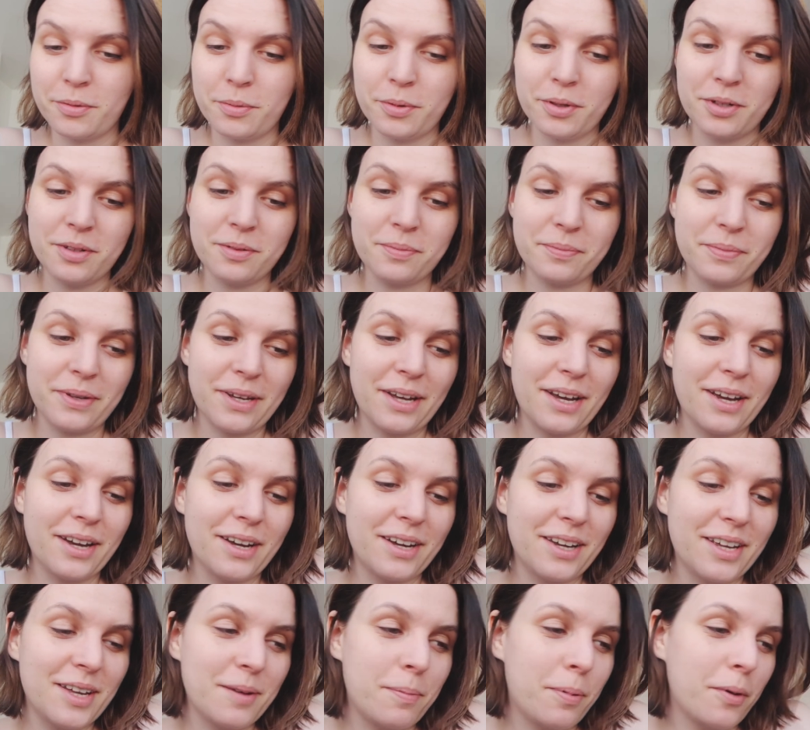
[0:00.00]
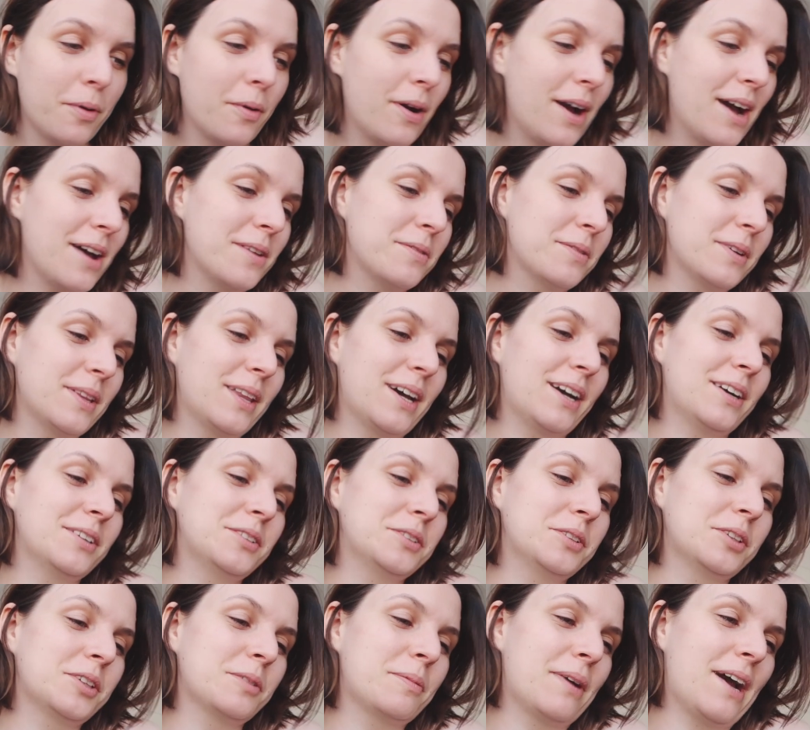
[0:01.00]
it wouldn't be a Ippo ad
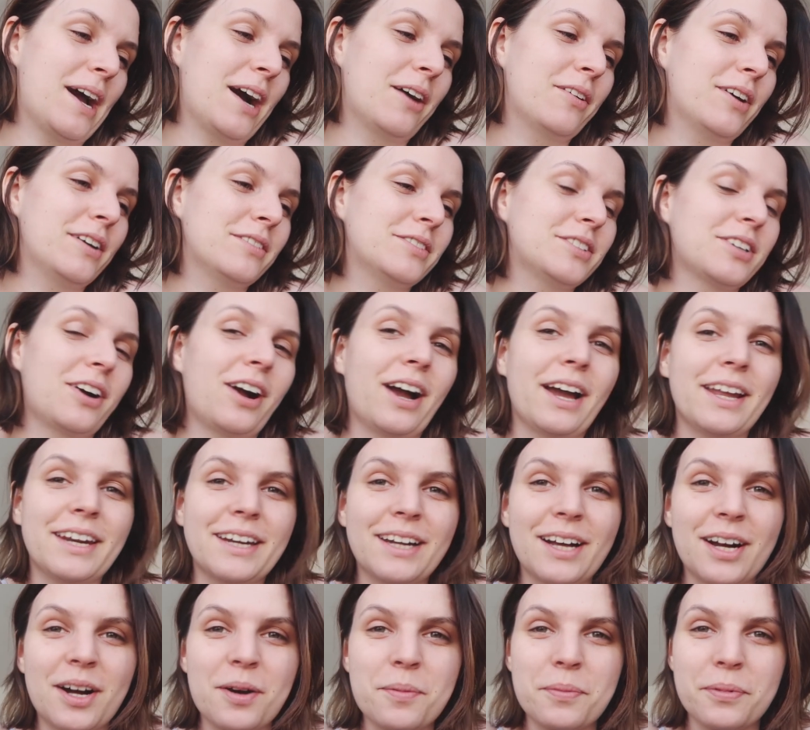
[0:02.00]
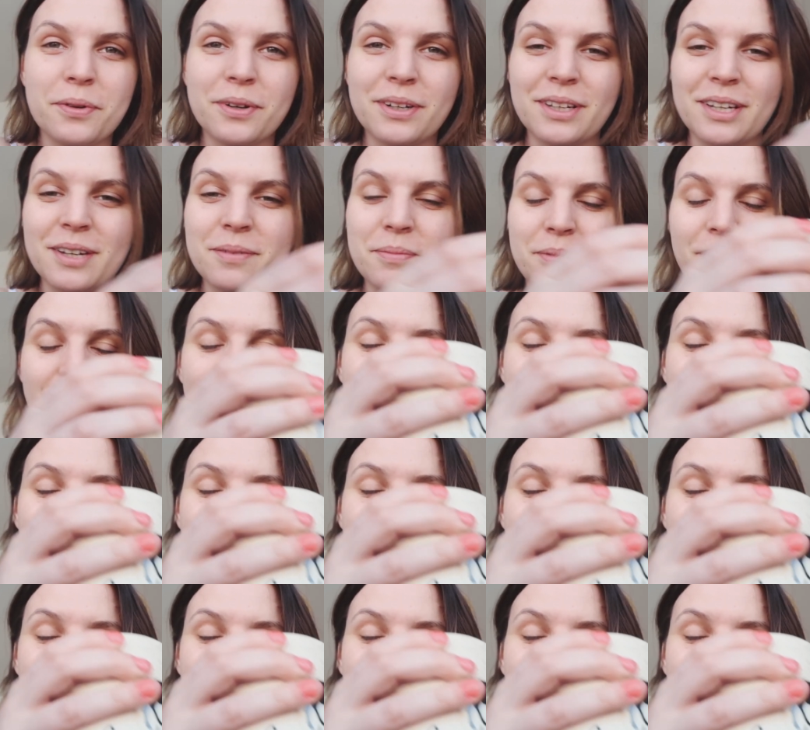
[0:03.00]
without talking about how I've tidied up, would it?